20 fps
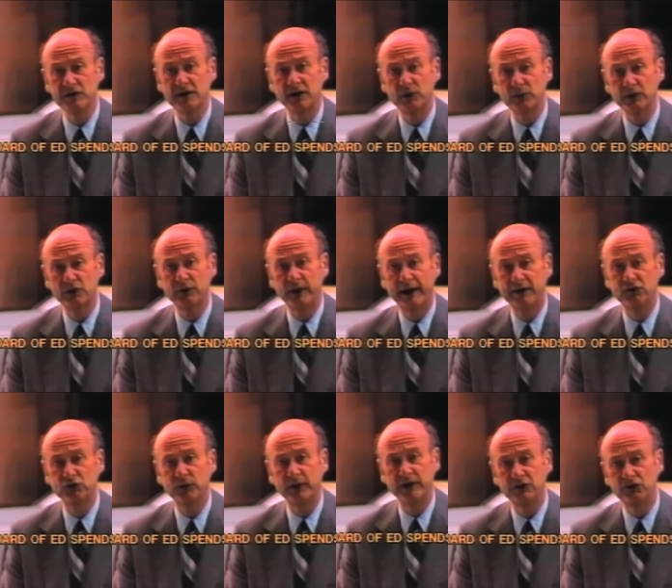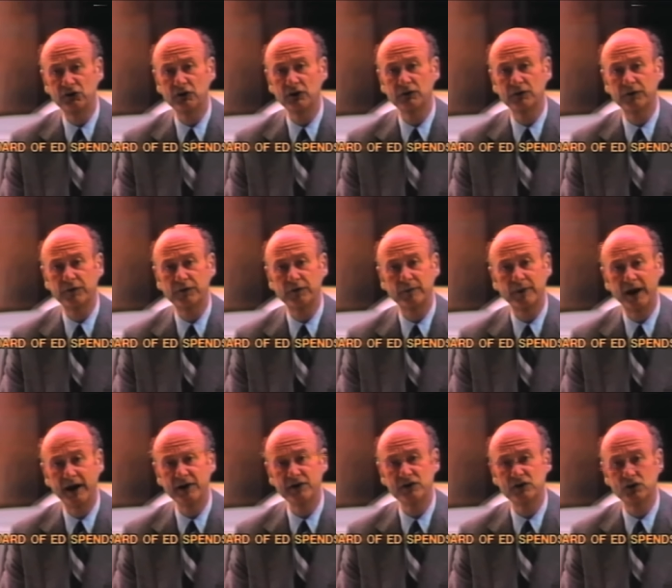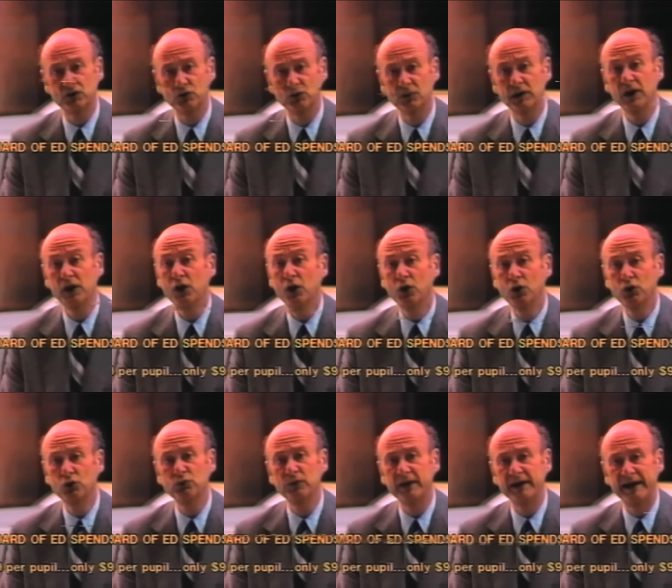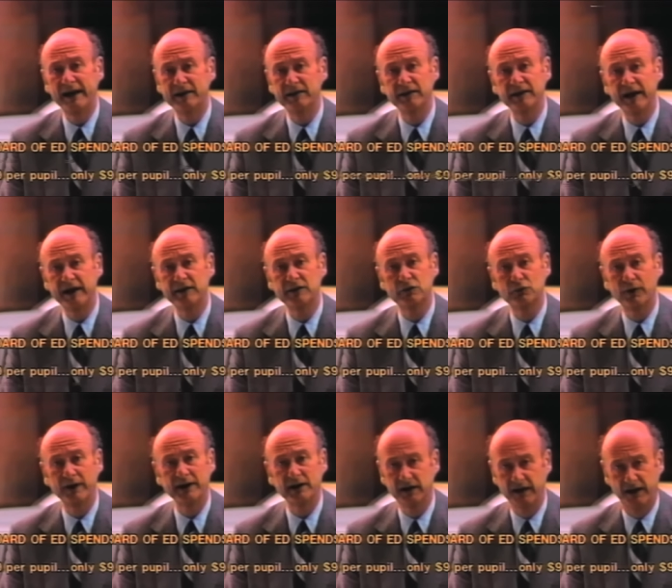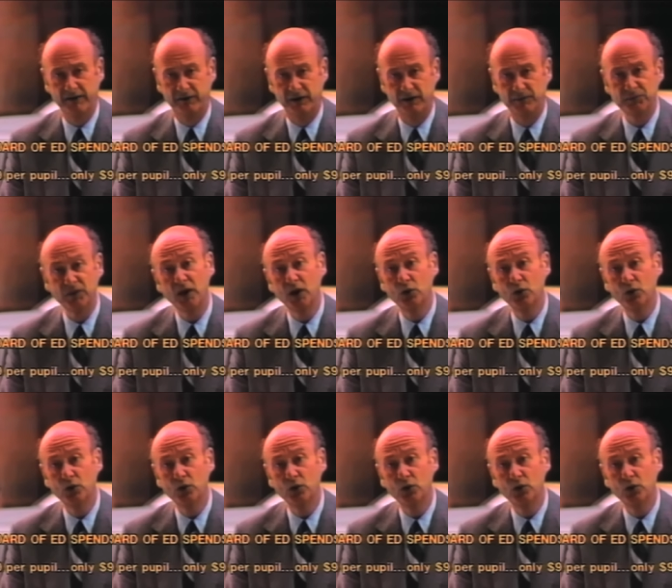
that we graduate children from high school who read at the eighth grade level.